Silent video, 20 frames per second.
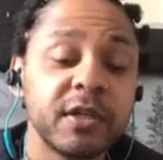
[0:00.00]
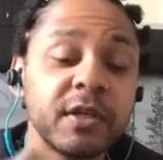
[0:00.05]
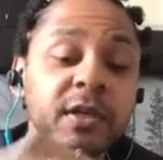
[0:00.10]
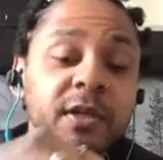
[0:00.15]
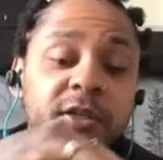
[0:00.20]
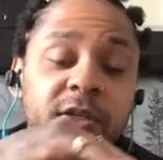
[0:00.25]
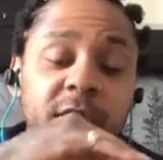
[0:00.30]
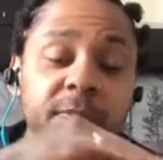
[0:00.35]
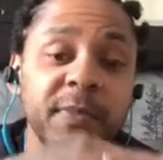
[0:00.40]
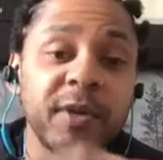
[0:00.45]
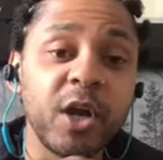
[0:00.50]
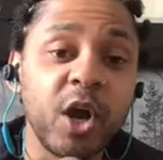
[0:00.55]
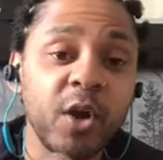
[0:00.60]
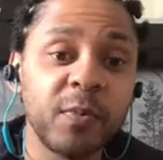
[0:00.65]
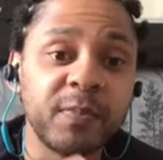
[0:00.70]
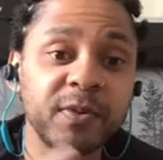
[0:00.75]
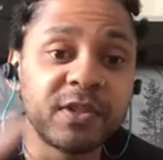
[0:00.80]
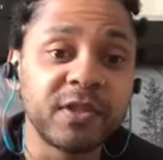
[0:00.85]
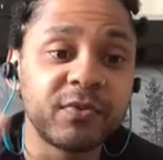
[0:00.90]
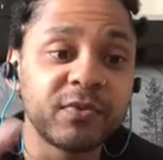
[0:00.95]
So be
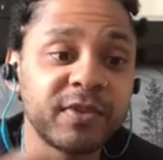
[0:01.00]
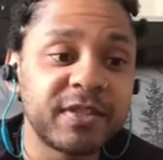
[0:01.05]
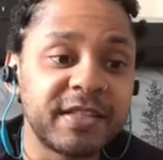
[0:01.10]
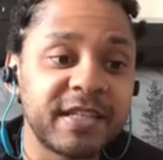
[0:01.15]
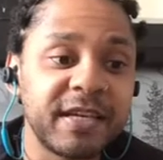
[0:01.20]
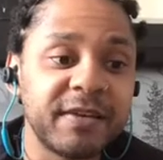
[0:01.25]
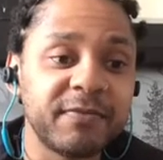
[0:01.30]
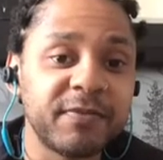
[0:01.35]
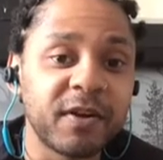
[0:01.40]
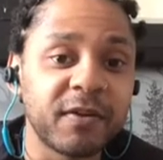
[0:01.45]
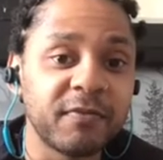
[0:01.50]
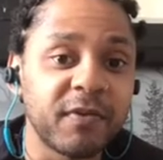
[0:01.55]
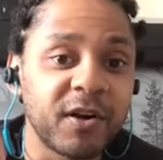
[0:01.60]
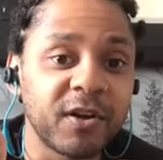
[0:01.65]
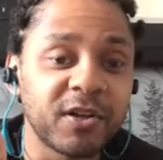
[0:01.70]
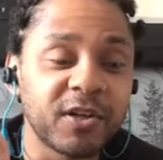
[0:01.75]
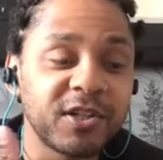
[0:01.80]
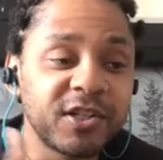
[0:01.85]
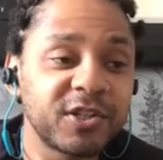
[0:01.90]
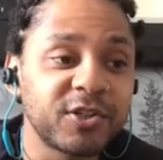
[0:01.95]
open to receive love,
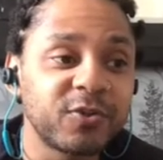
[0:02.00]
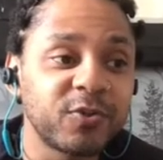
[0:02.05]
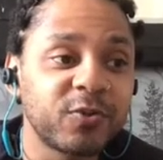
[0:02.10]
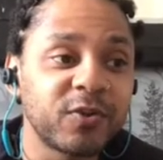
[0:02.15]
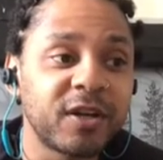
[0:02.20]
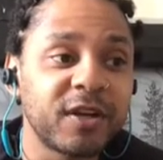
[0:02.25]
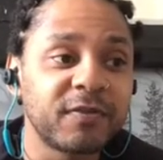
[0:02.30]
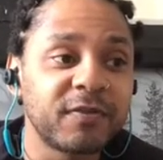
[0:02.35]
unconditional love.